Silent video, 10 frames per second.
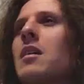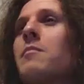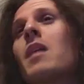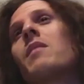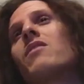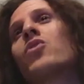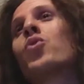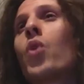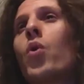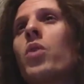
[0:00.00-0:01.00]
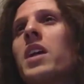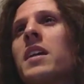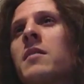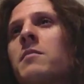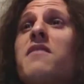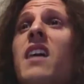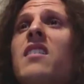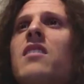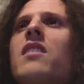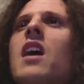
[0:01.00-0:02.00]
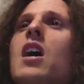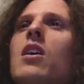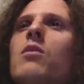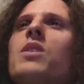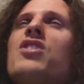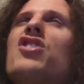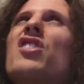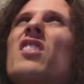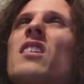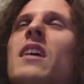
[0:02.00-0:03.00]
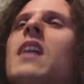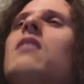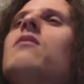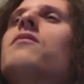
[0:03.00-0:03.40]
maybe even growling factor, which kind of